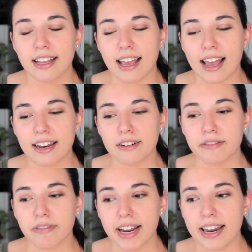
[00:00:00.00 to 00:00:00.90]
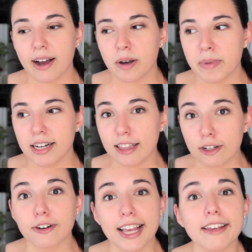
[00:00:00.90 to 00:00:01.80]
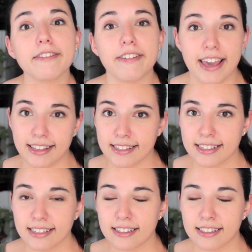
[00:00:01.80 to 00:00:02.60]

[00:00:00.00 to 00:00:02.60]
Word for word: And right now I'm in a learning phase,